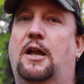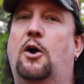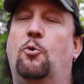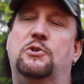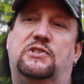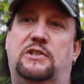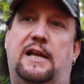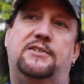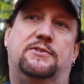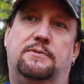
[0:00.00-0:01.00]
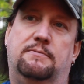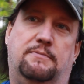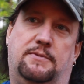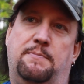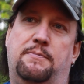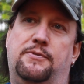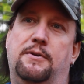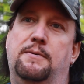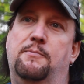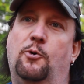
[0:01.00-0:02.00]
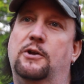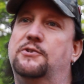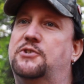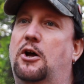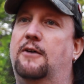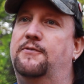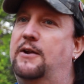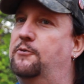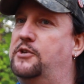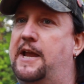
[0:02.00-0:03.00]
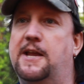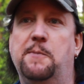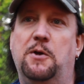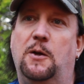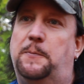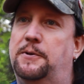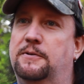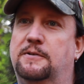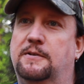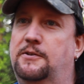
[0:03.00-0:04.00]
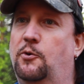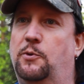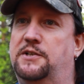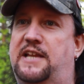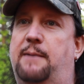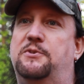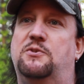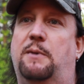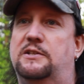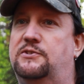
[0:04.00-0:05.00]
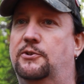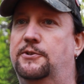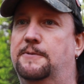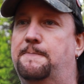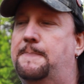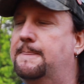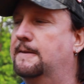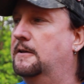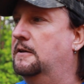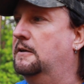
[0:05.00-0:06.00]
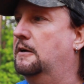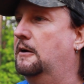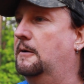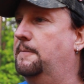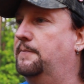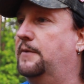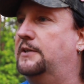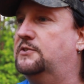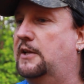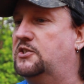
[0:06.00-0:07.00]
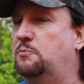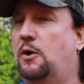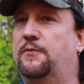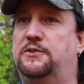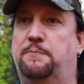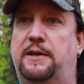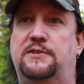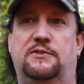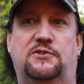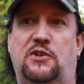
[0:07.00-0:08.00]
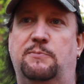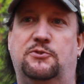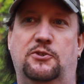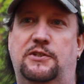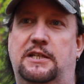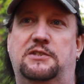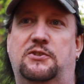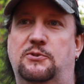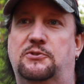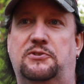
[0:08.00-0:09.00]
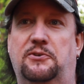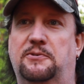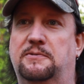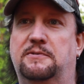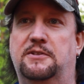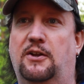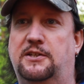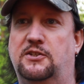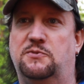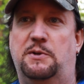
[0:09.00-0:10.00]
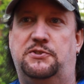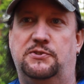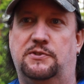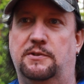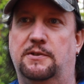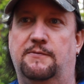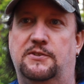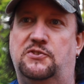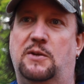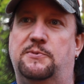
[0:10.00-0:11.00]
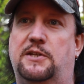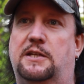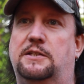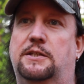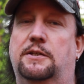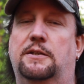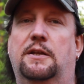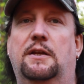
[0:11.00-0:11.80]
I always slice the morels off, never yank them up. You don't want to damage the mycelium. I slice them off at the base. The stem's good to eat too, so I get as much of the stem as I can get.